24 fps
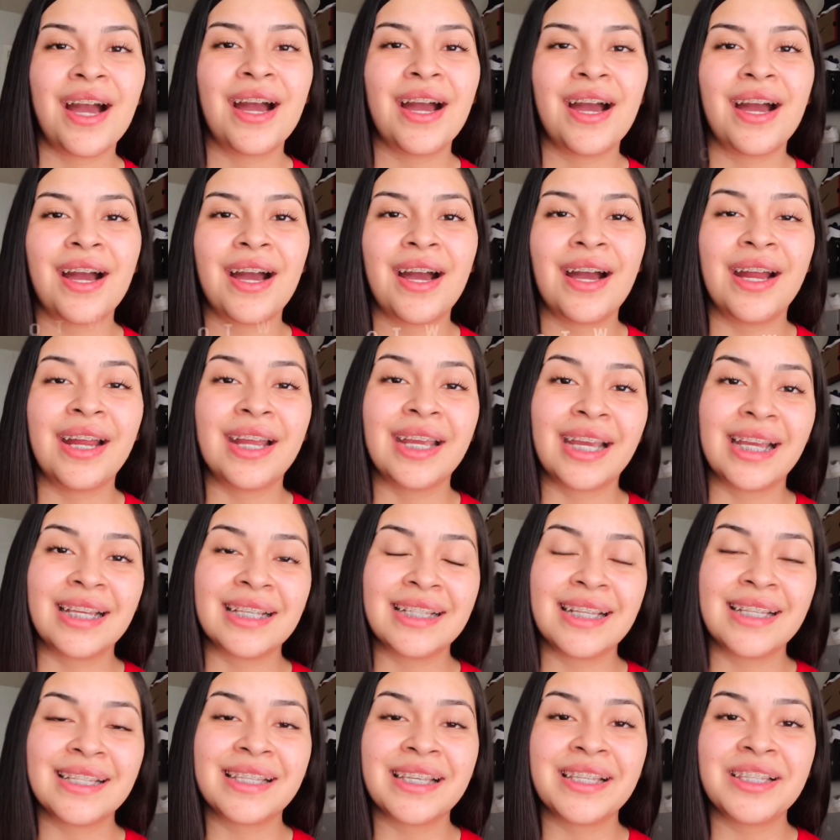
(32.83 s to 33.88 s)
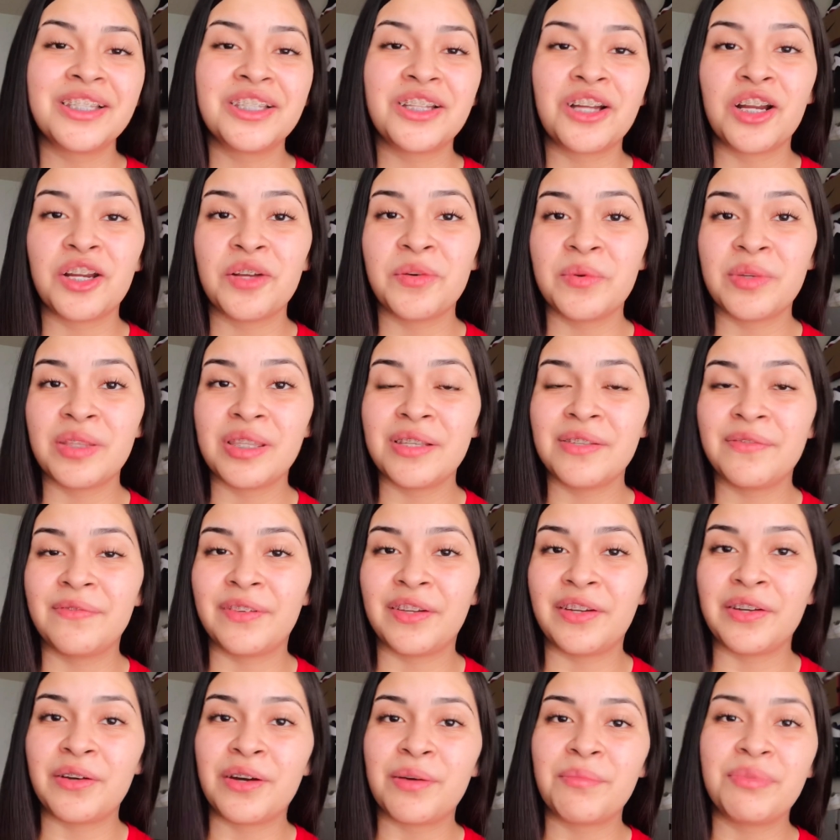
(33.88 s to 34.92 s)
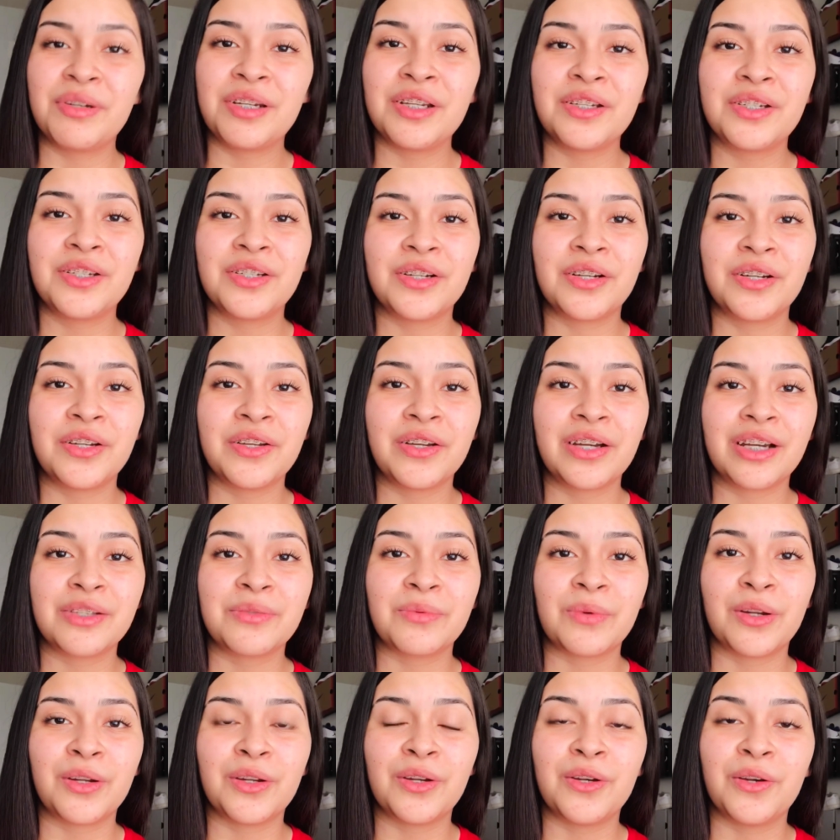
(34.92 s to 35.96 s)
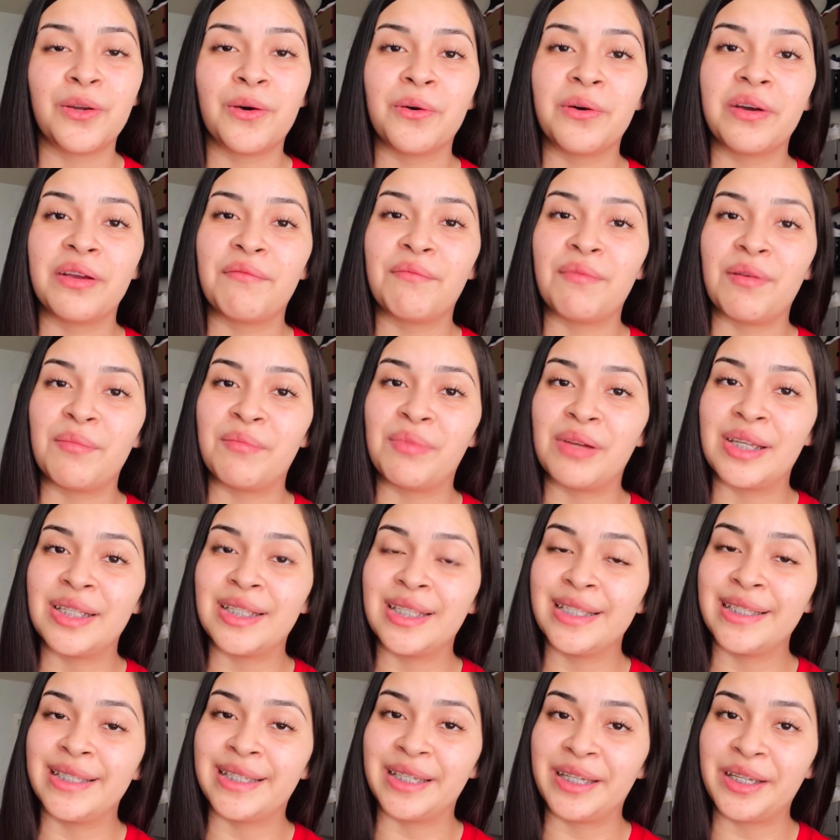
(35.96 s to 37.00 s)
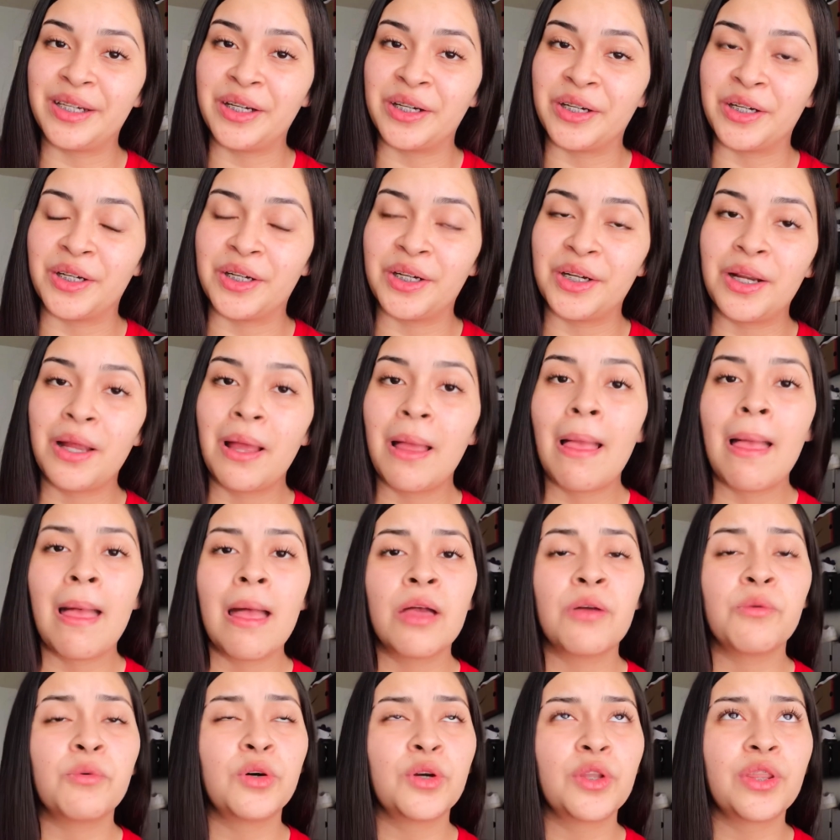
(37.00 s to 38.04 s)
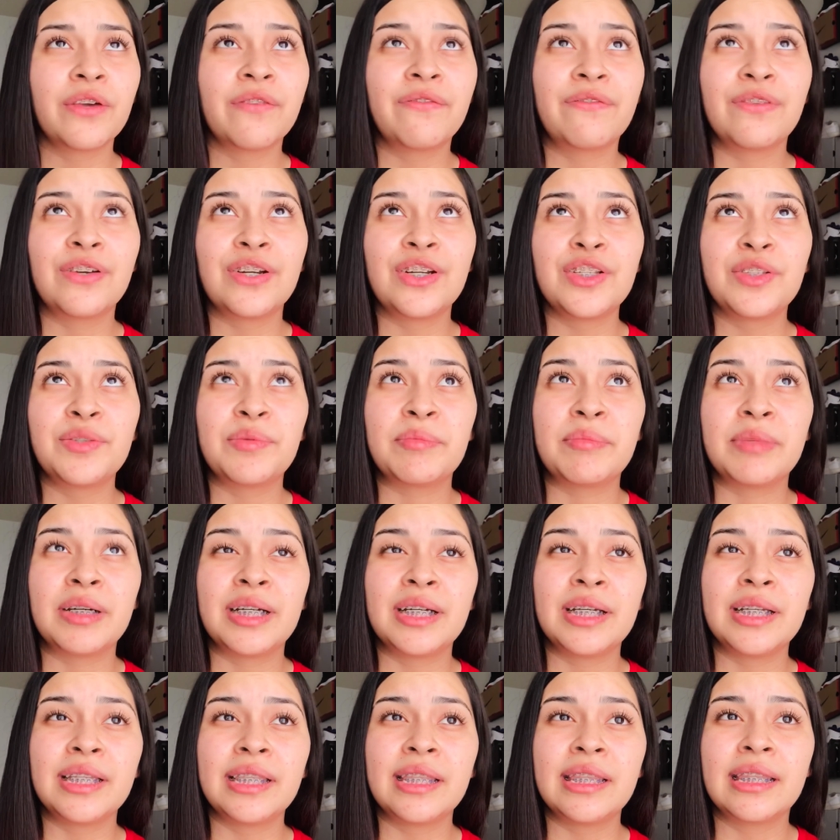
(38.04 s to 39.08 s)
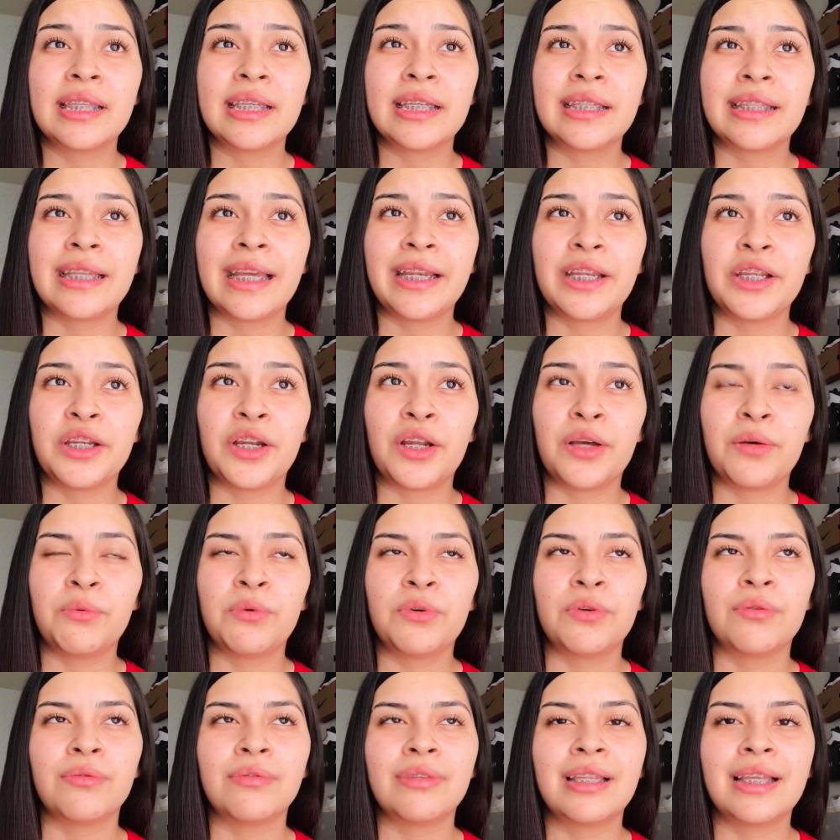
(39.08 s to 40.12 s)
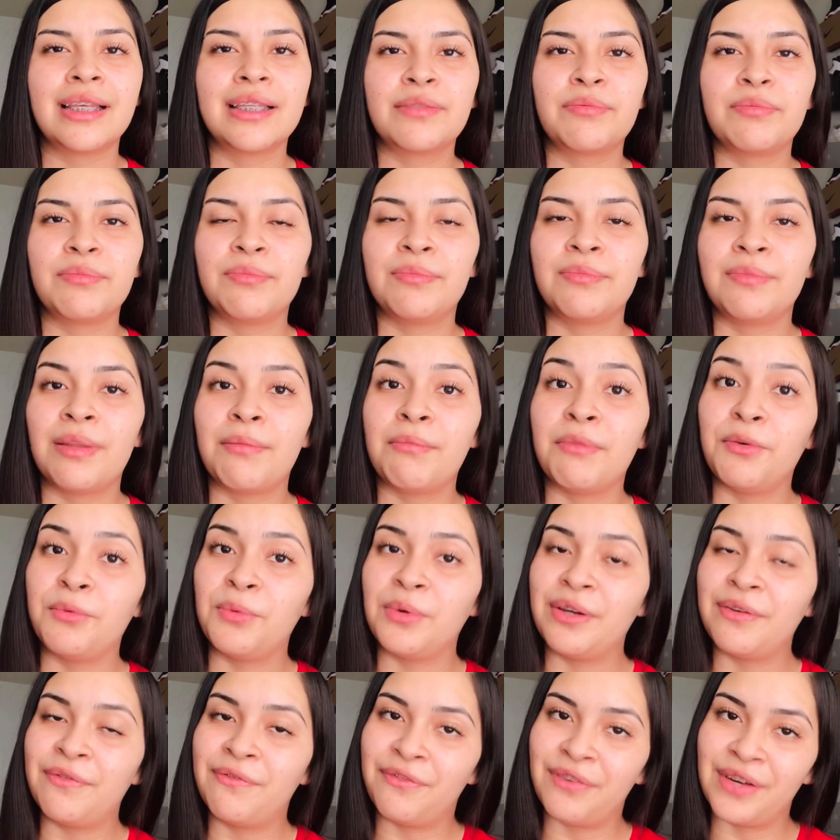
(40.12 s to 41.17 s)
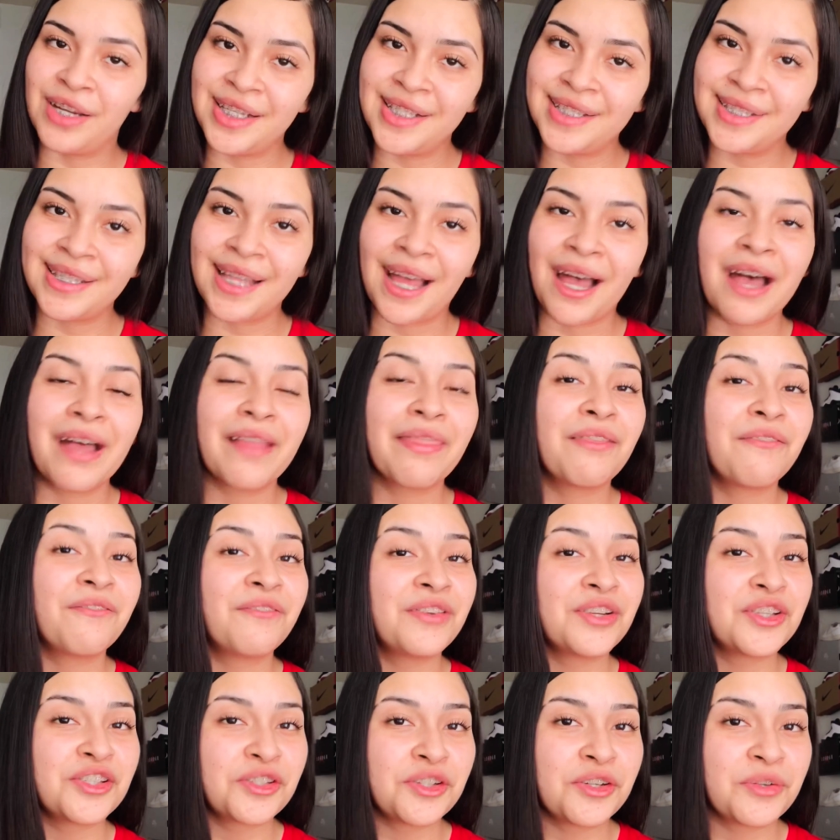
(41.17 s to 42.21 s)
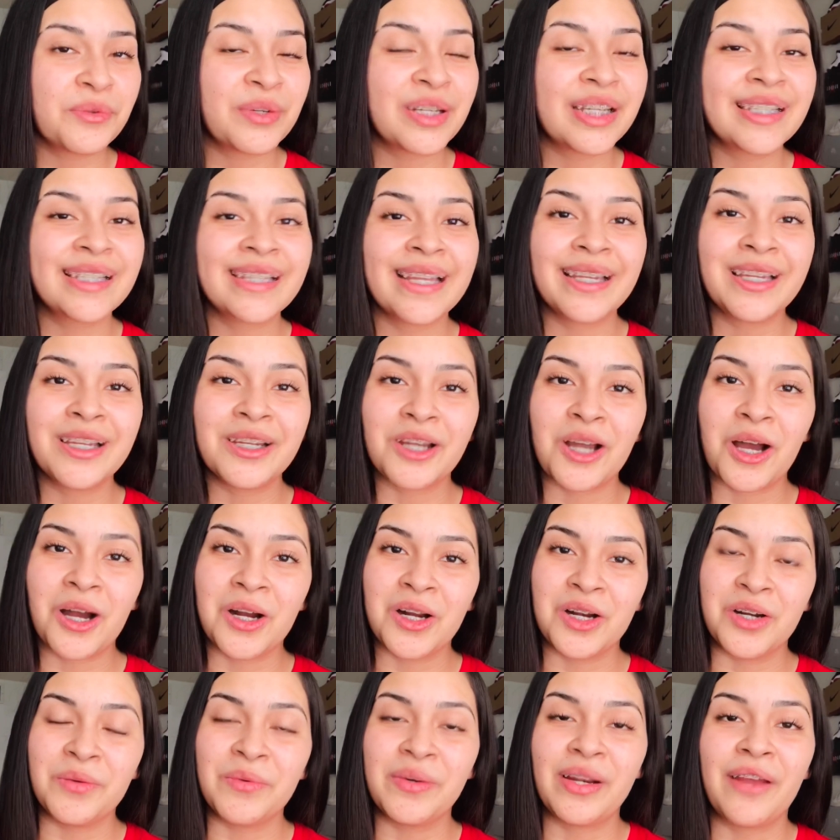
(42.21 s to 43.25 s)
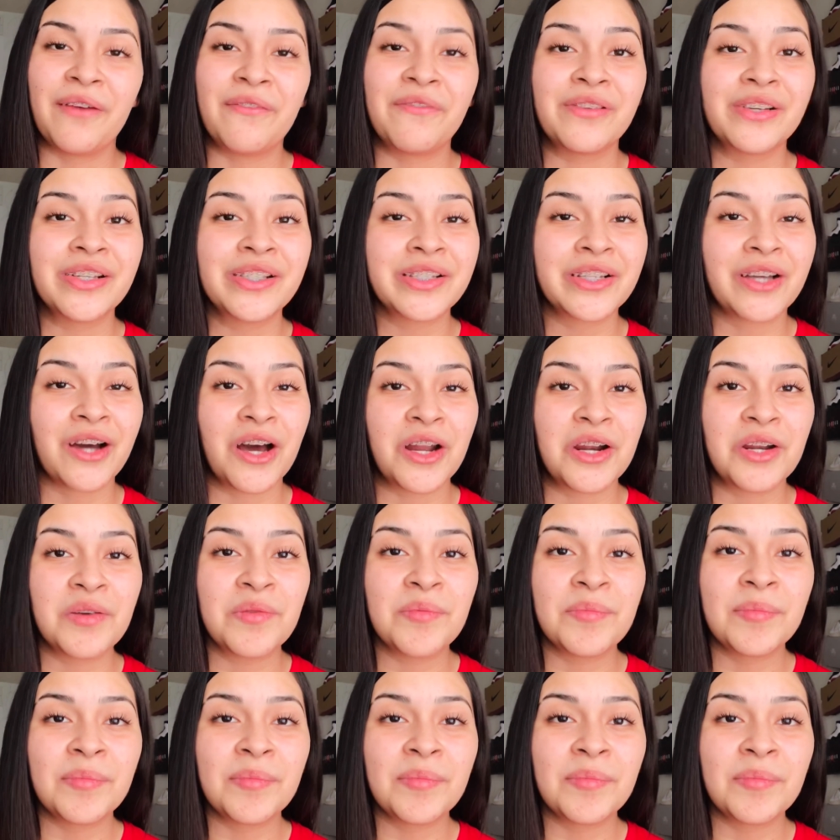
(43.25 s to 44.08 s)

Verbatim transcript: Alright guys, let's get started with this video. I'm pretty sure you guys want to know if my braces did hurt. Well, the first month, they did not, well, let's, let me rephrase that. The first three weeks, they did not hurt when I first got them.